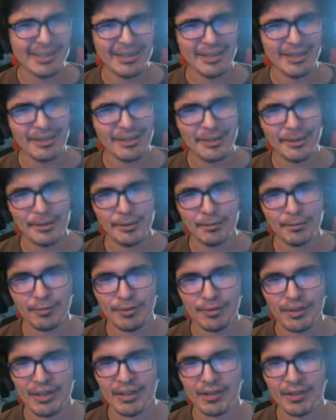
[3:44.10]
Were
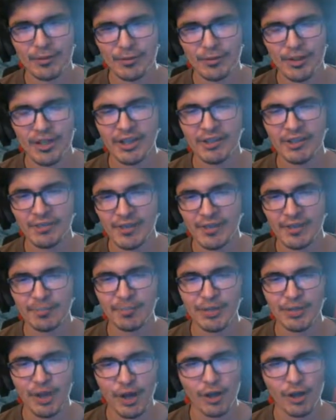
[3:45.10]

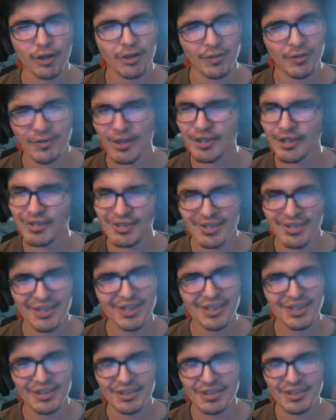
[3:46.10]
carved onto
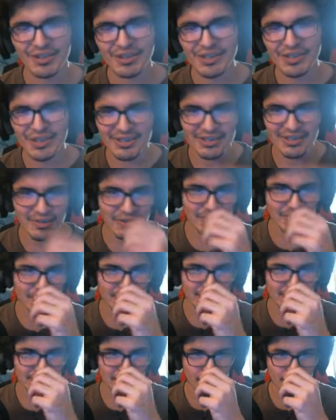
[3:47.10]
the chest of the
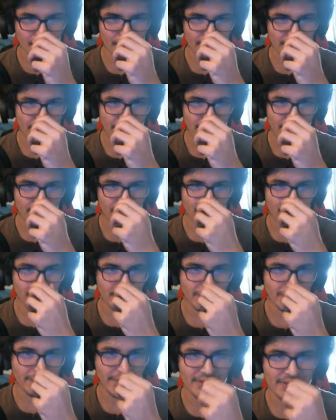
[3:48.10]
victim. Further
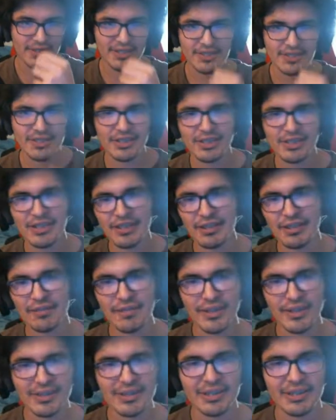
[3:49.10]
investigation into the
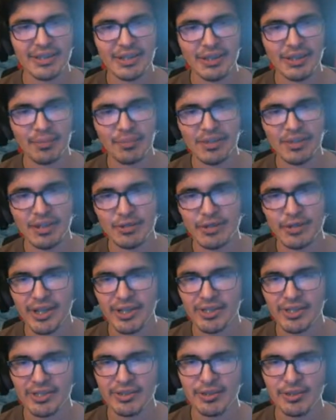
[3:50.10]
events leading up to the
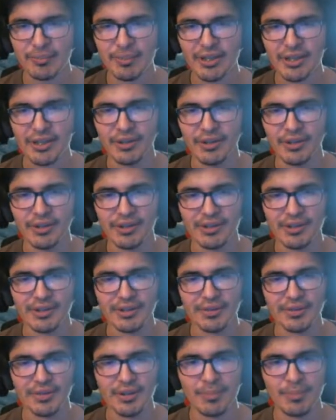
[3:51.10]
tragedies are being looked
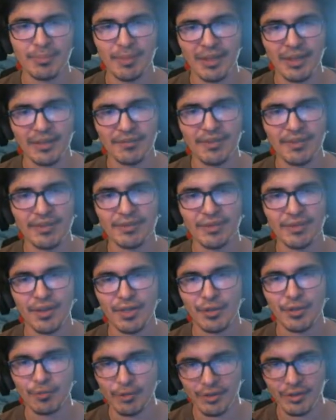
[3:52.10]
into by the federal
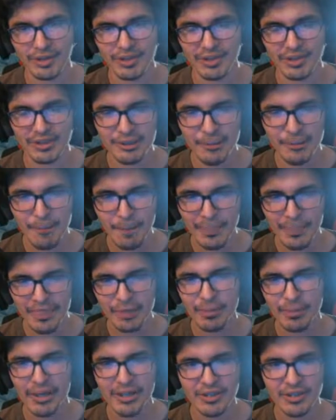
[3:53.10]
authorities. The
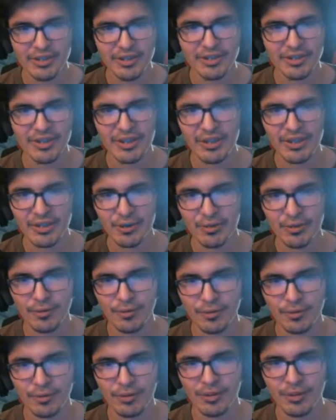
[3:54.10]
abandoned church and the
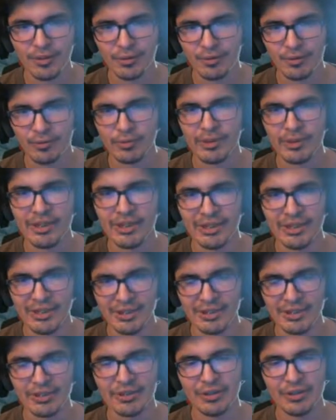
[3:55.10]
old
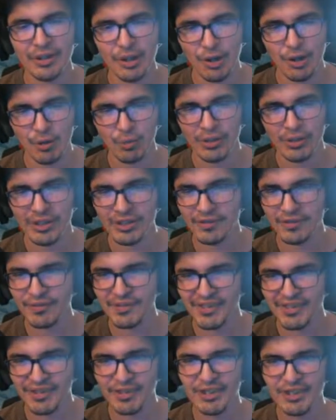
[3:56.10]
Grainwind
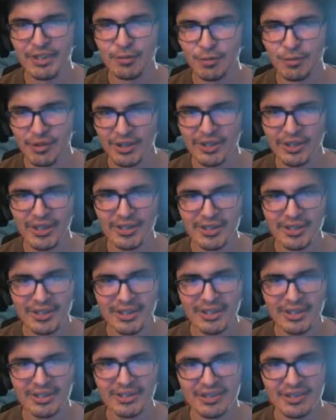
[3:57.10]
facility were connected in
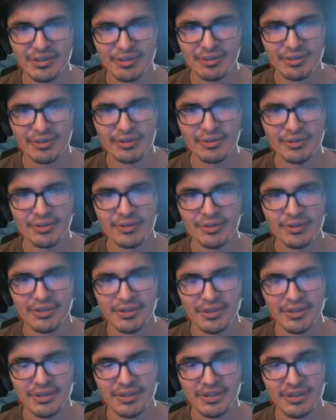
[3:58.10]
a
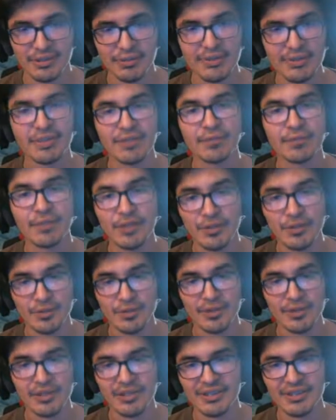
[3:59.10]
series of
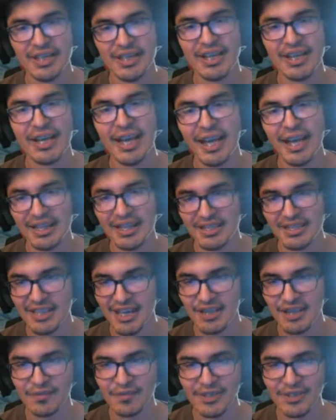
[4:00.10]
ritualist
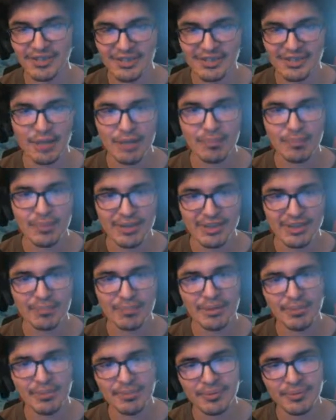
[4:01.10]
sacrifices and missing
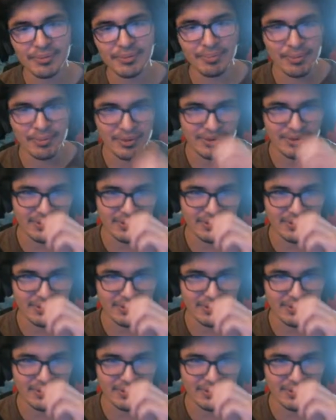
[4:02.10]
people reports